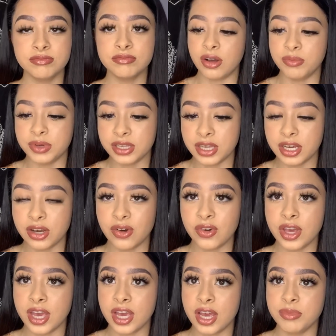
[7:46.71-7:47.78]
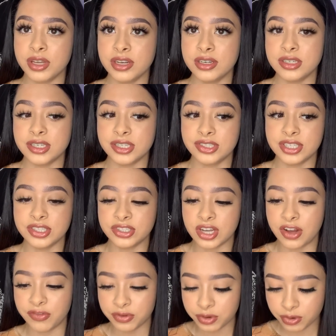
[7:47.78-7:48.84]
I'll be like, okay, I'm gonna distance
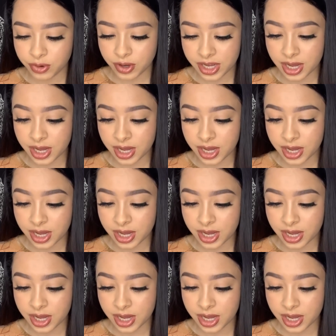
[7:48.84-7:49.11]
off real quick.